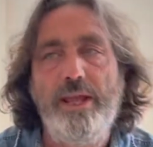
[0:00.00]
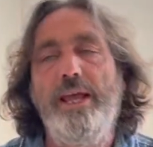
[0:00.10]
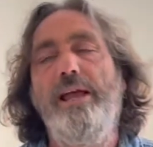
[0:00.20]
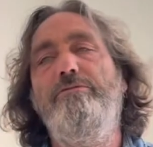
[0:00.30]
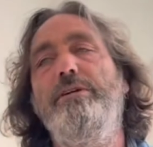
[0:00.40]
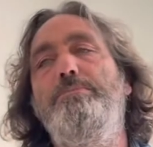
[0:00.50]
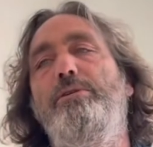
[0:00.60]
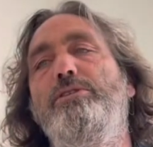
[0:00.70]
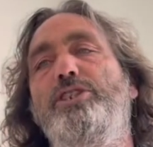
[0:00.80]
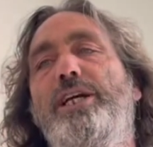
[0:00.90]
Every
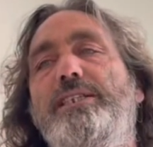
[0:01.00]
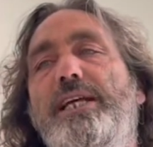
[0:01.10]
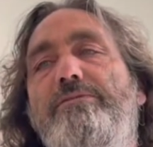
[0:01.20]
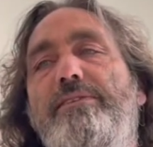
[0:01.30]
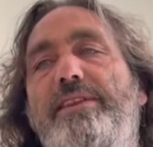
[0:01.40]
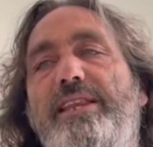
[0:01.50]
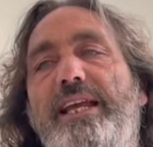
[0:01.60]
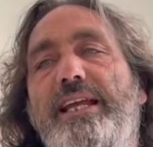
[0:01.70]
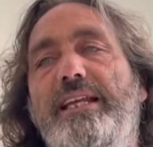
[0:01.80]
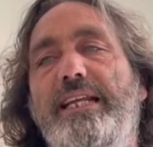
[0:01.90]
project,
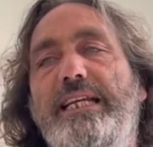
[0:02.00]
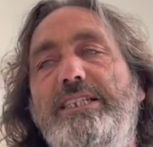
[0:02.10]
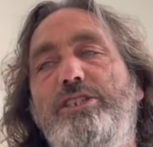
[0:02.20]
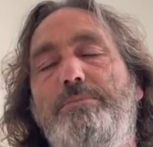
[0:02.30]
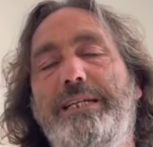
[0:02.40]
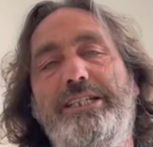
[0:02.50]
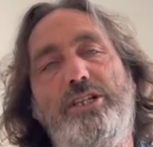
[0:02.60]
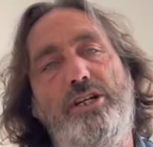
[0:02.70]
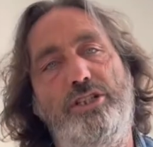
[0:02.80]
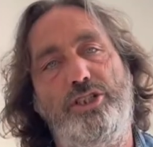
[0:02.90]
everything needs to be
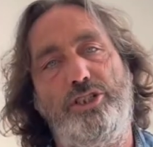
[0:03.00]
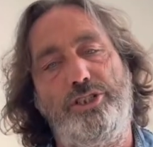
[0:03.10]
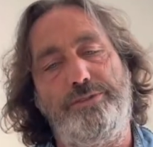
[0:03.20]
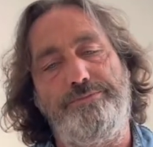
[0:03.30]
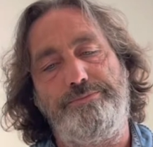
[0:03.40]
nurtured.